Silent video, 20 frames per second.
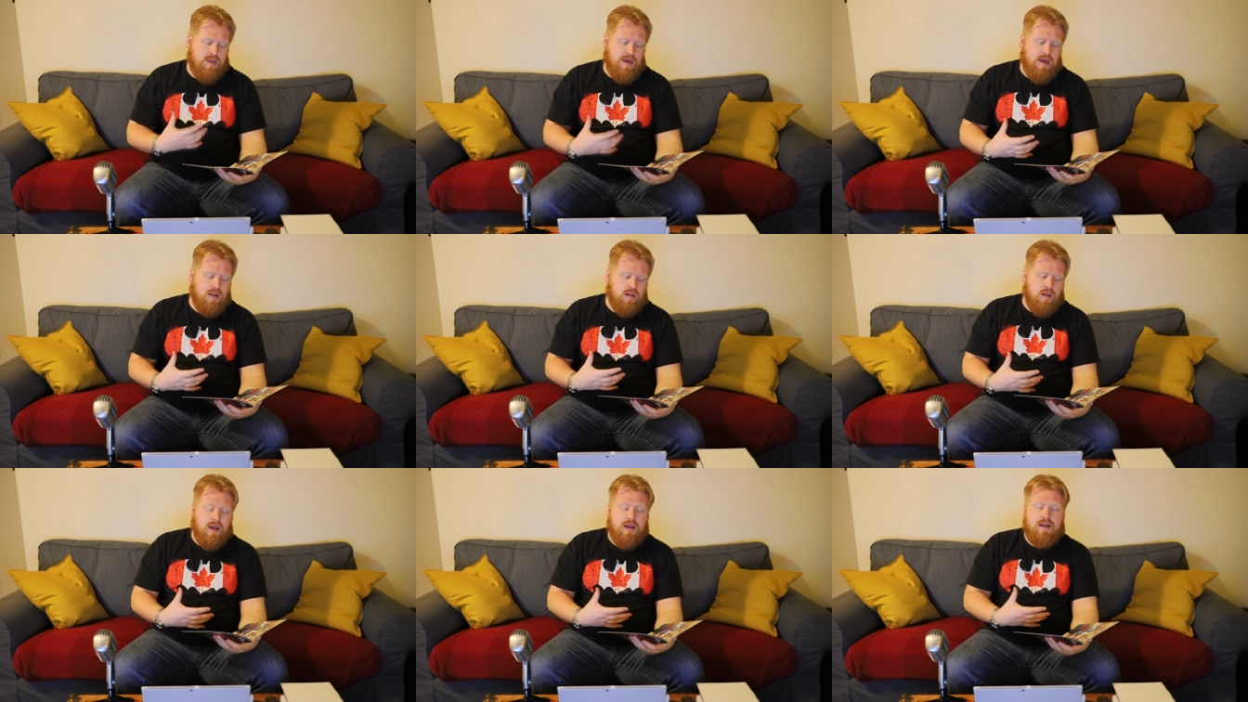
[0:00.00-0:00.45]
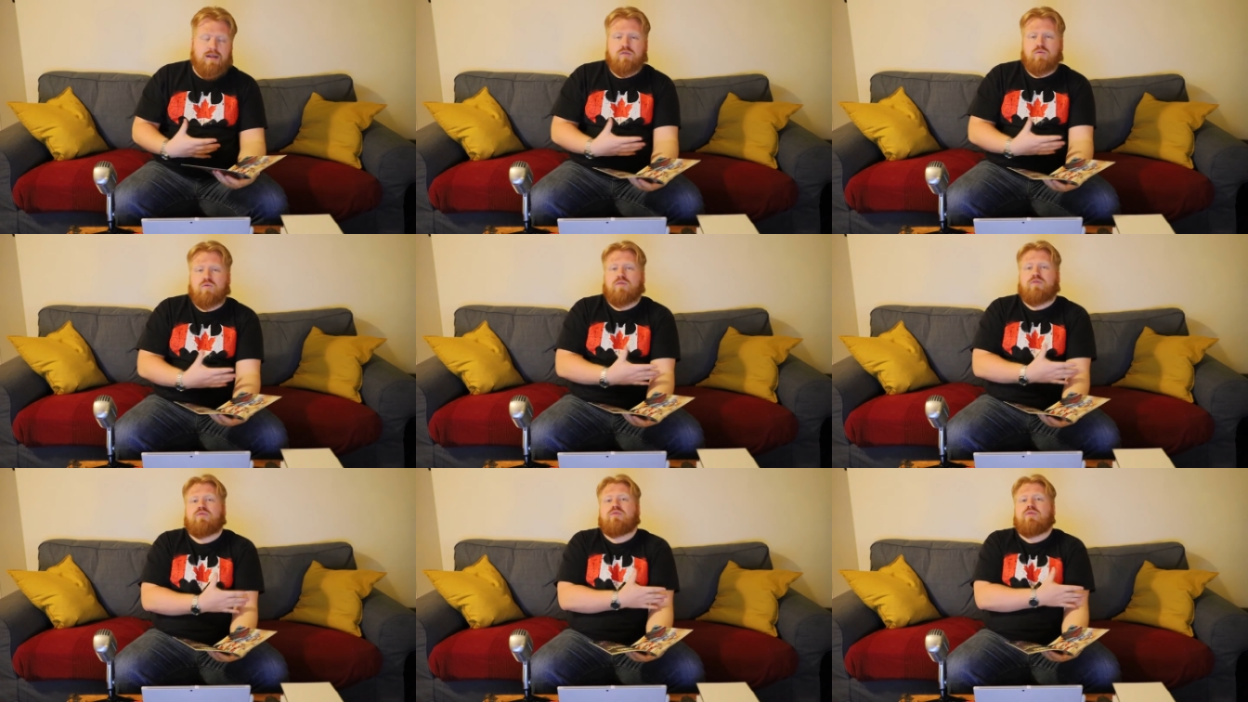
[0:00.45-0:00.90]
that light
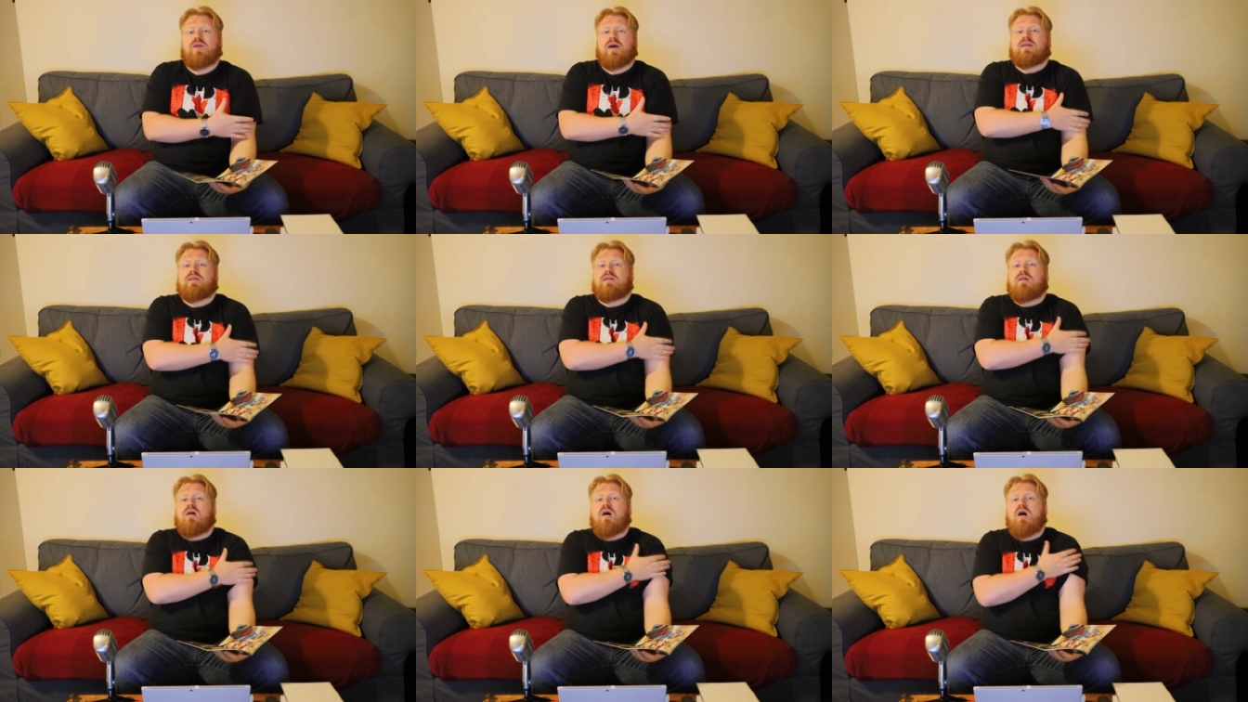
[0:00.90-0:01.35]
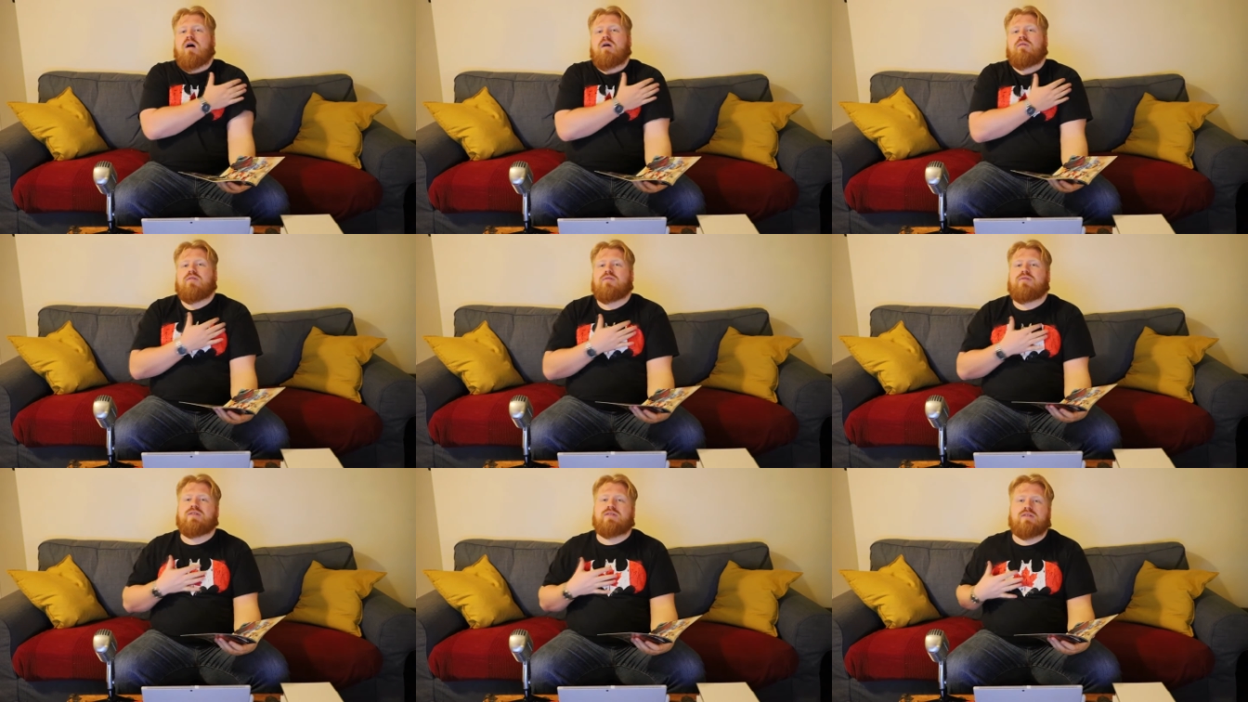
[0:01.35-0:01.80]
is reflected
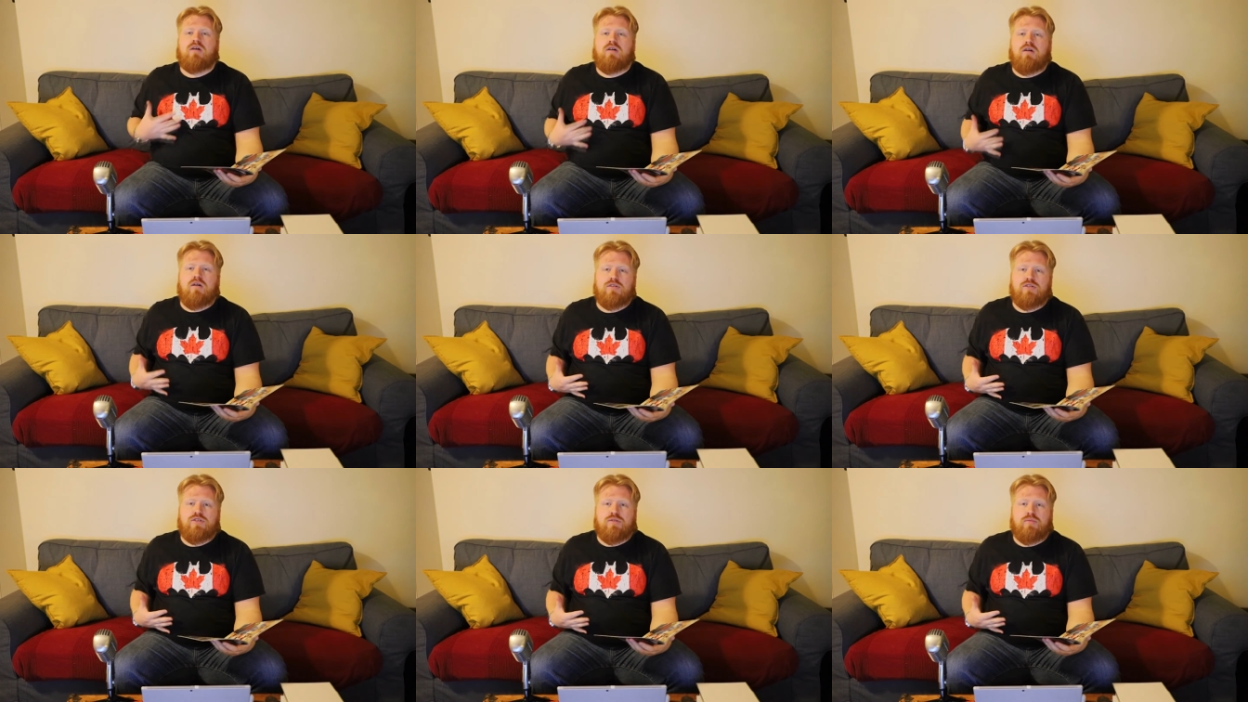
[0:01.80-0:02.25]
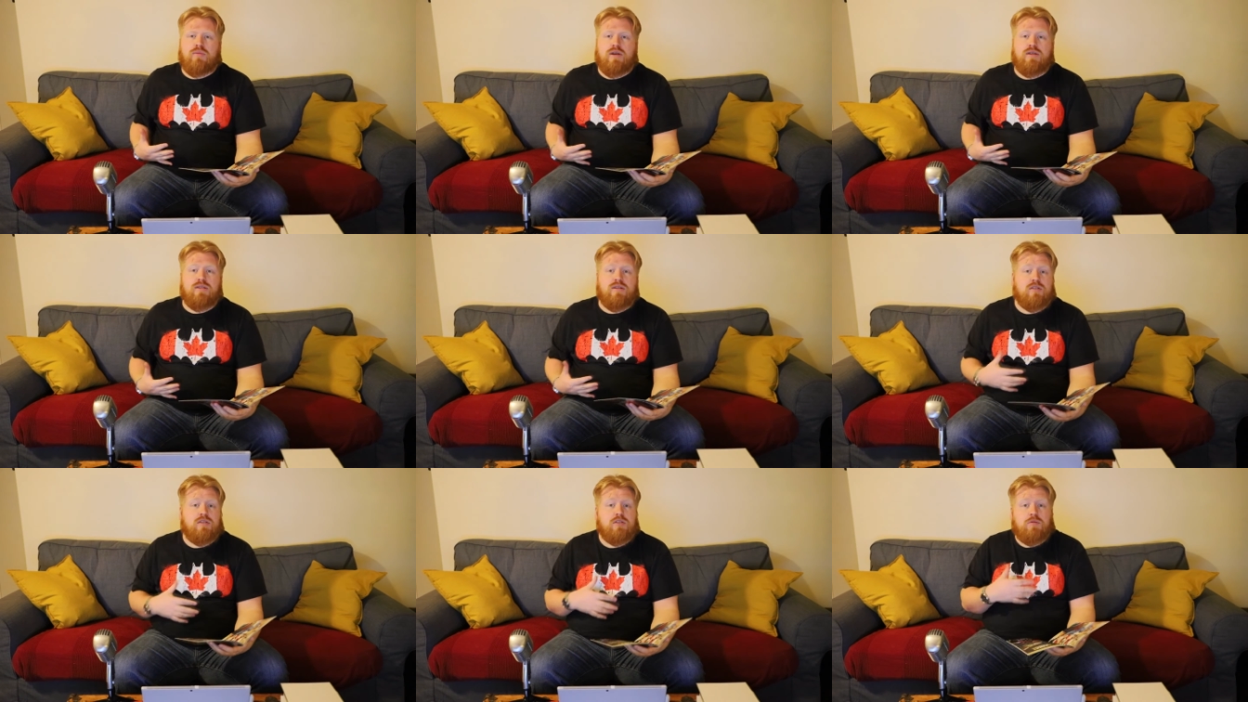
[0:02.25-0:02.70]
off of his costume
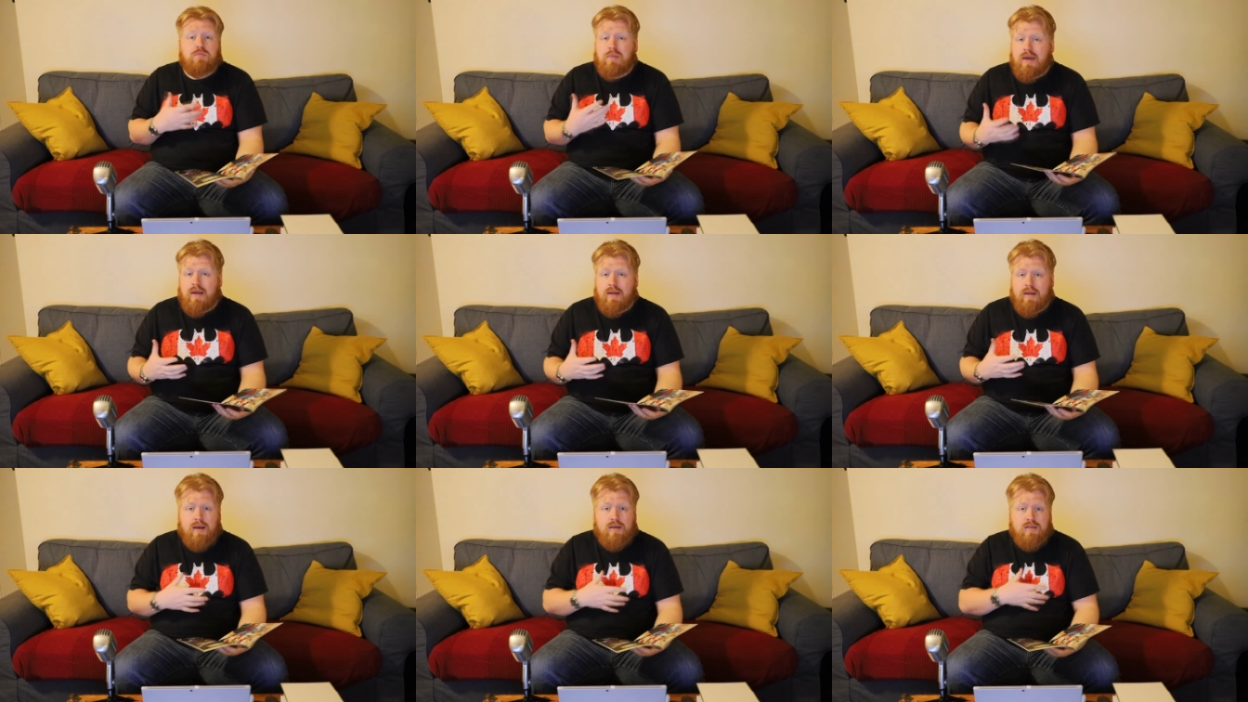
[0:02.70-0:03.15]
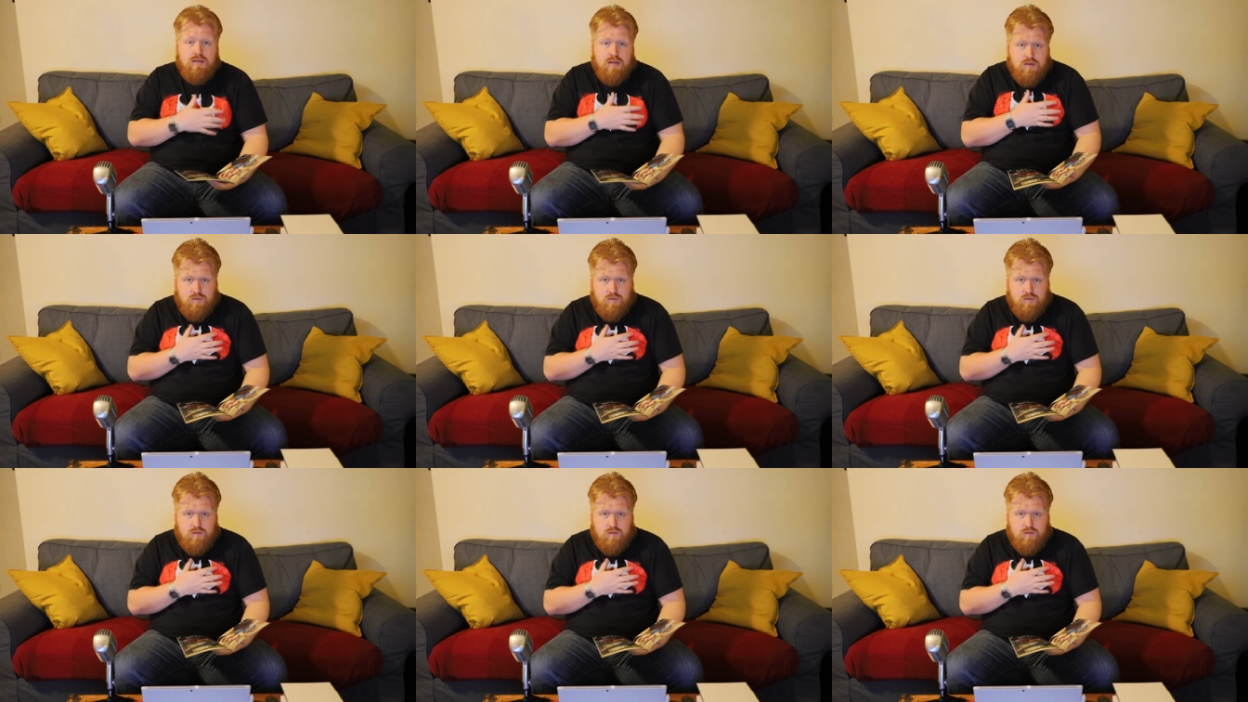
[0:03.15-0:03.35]
because it's spandex,